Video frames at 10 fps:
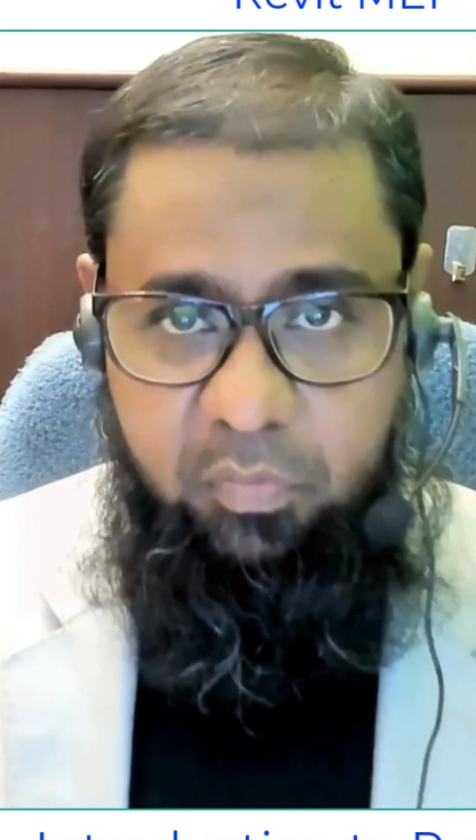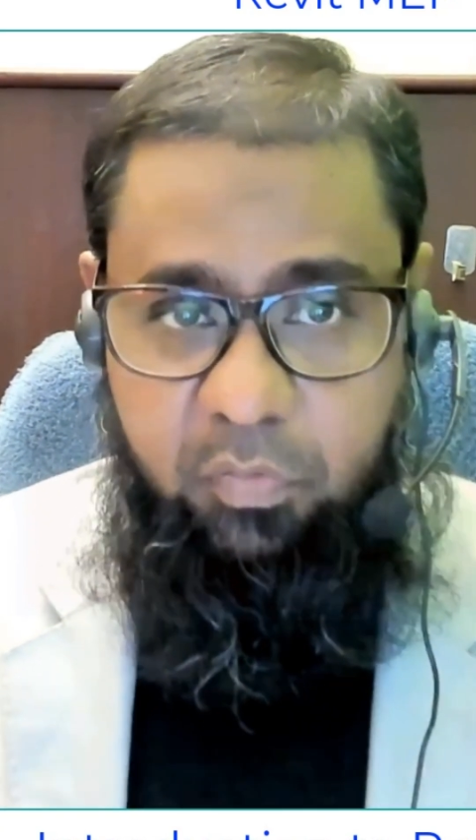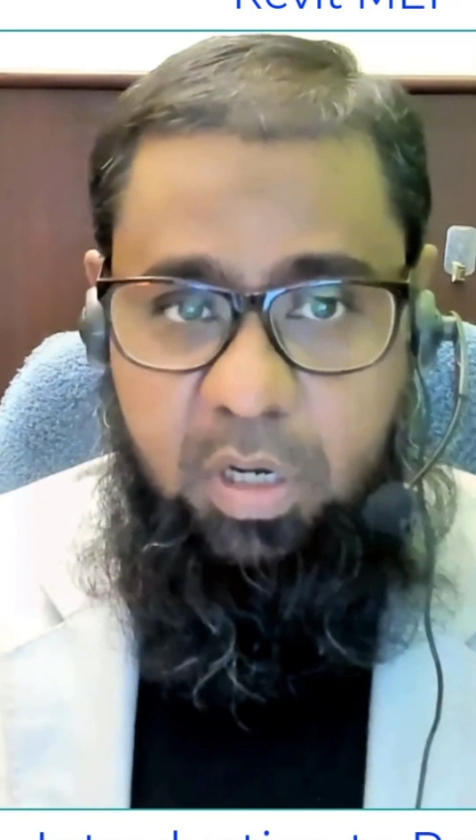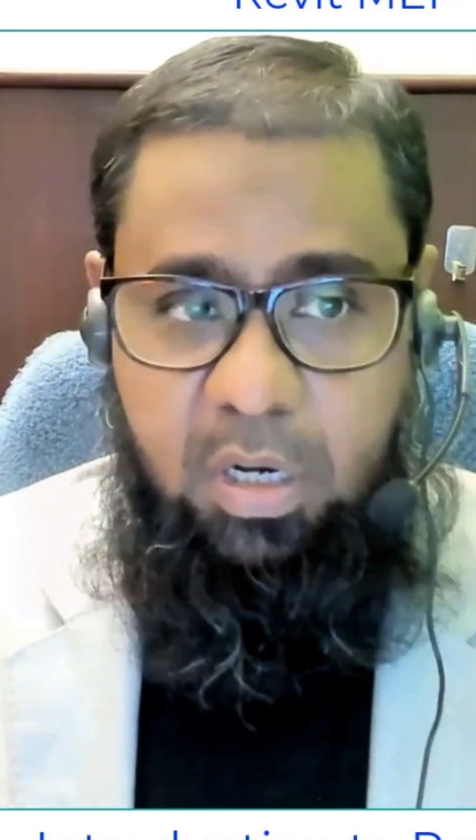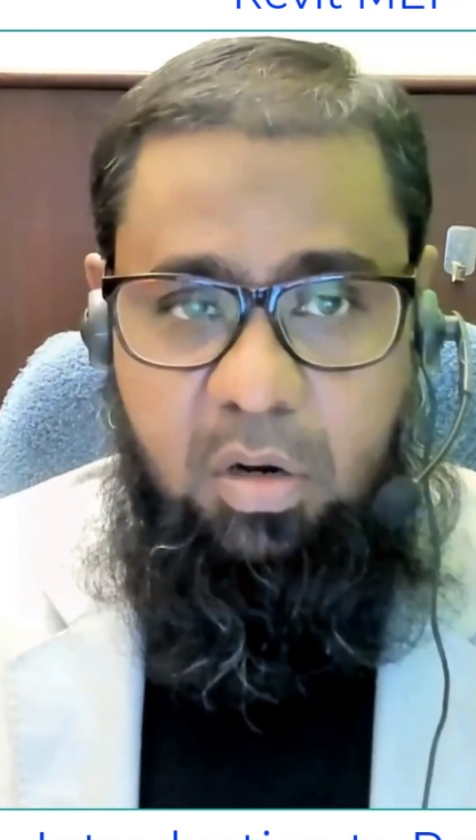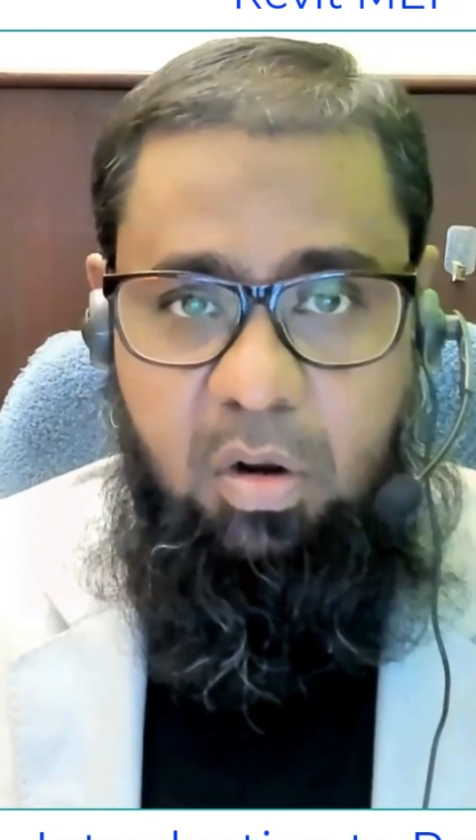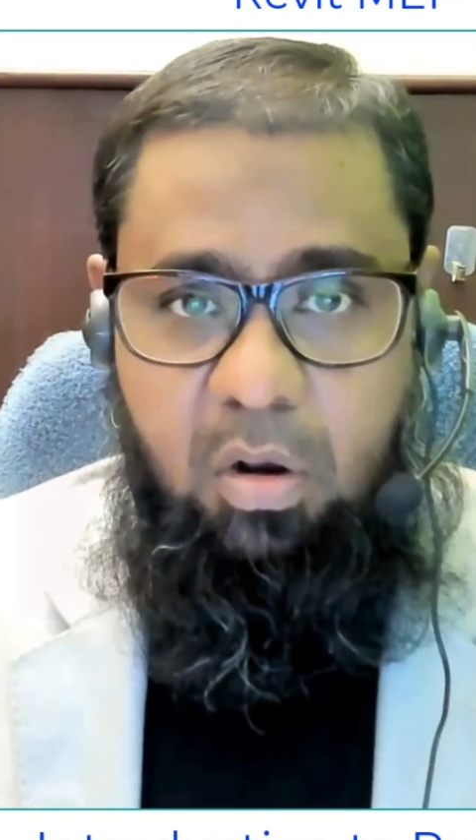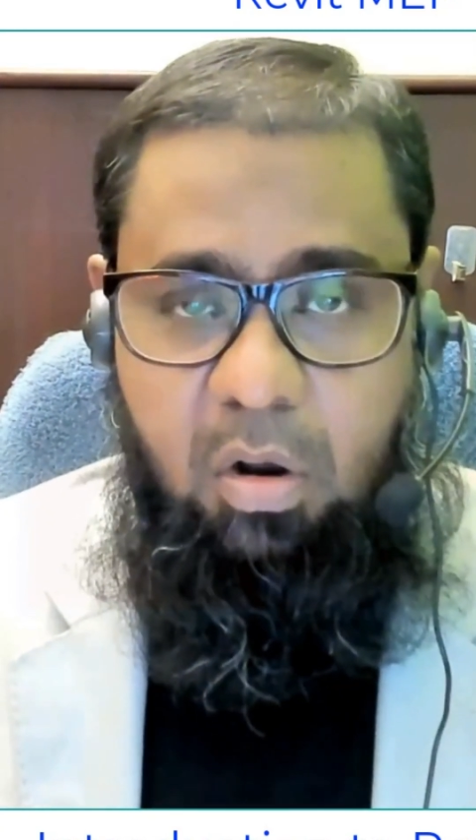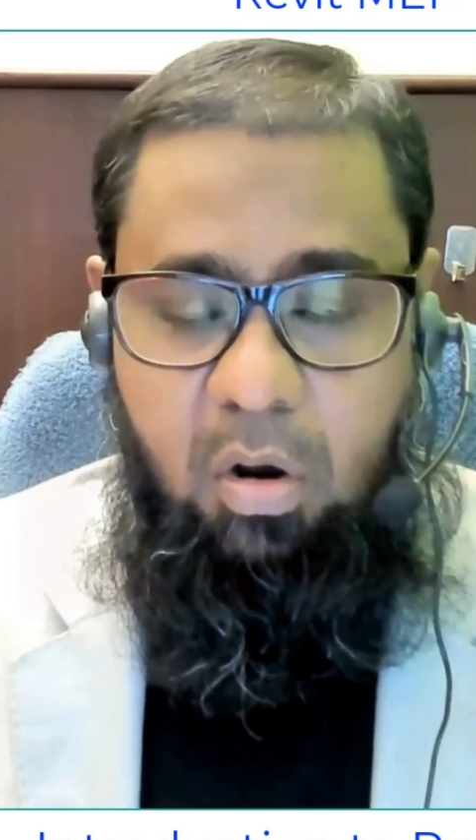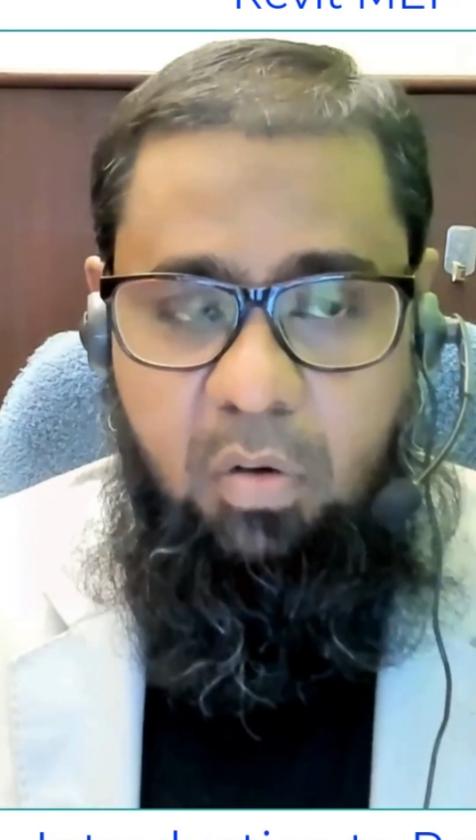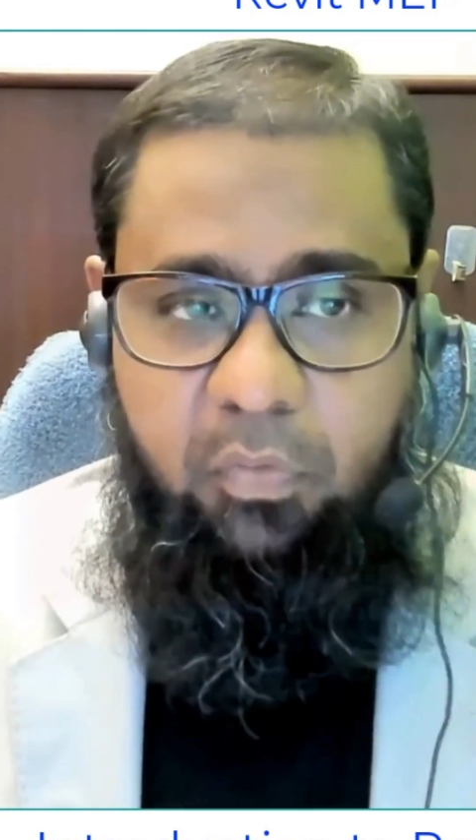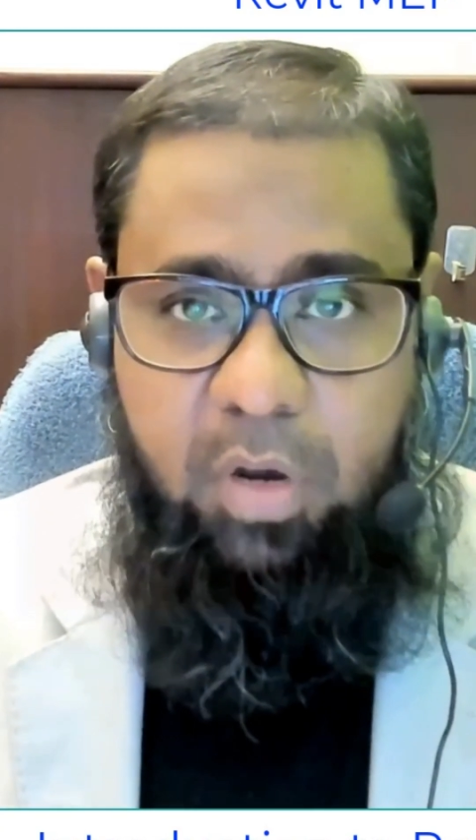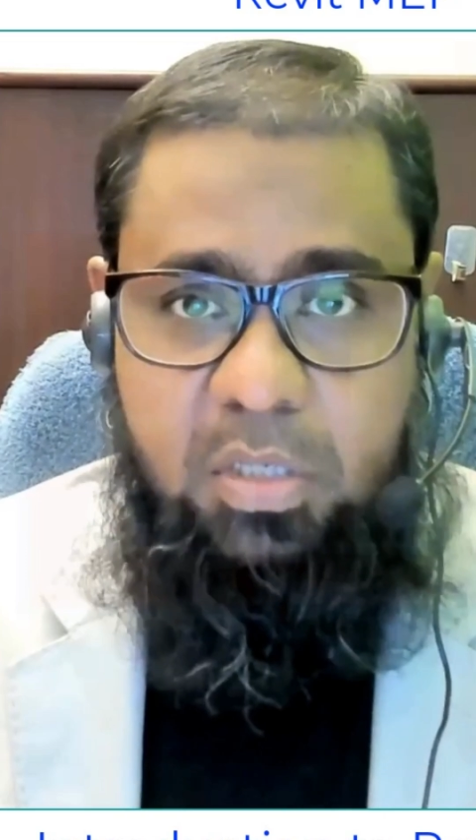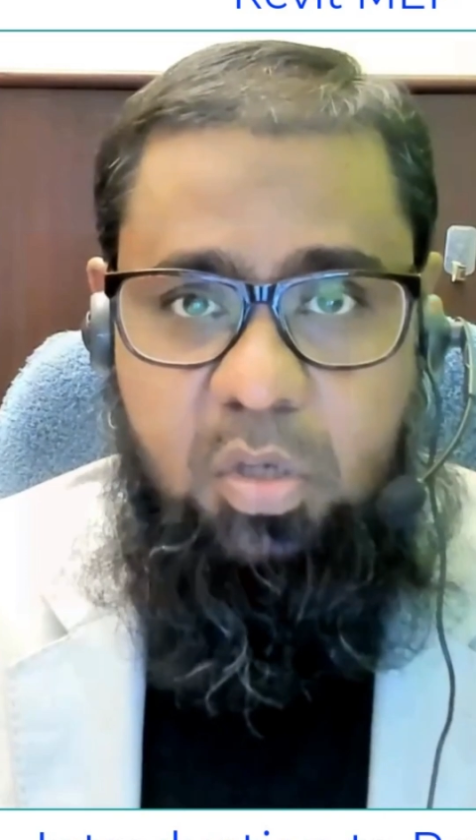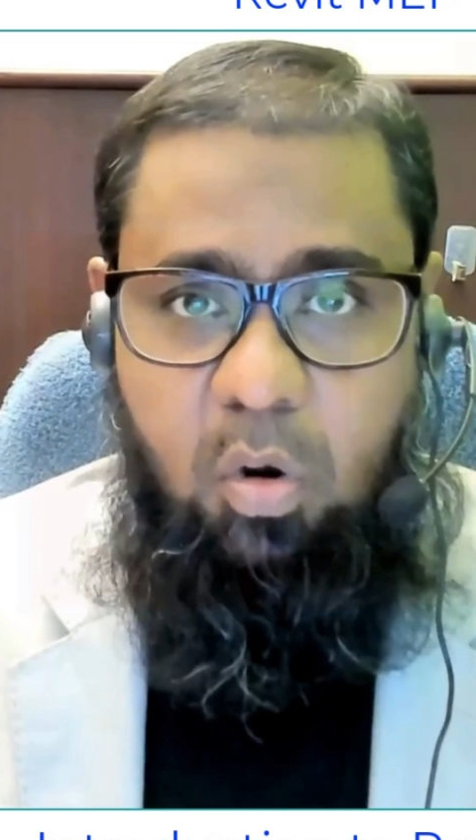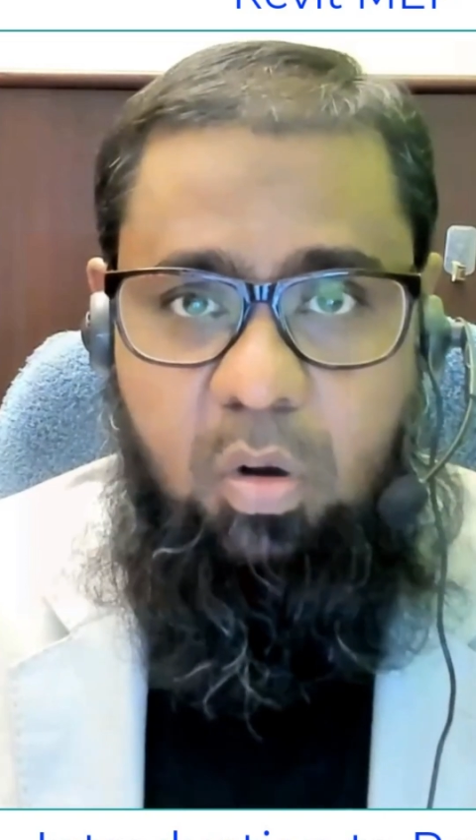works